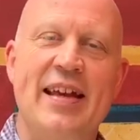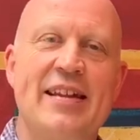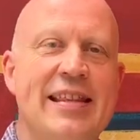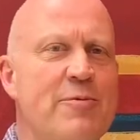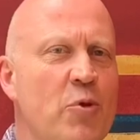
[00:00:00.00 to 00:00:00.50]

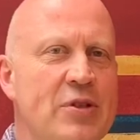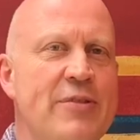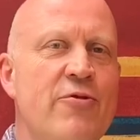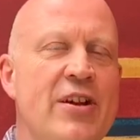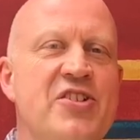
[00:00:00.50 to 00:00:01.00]
And I think what
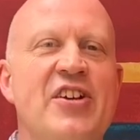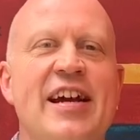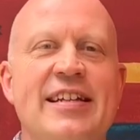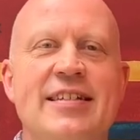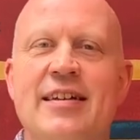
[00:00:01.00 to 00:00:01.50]

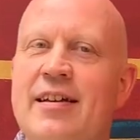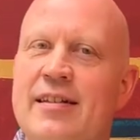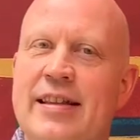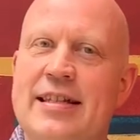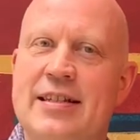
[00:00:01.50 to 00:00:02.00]
differentiates
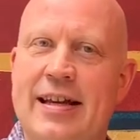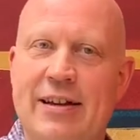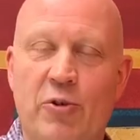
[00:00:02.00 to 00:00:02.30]
this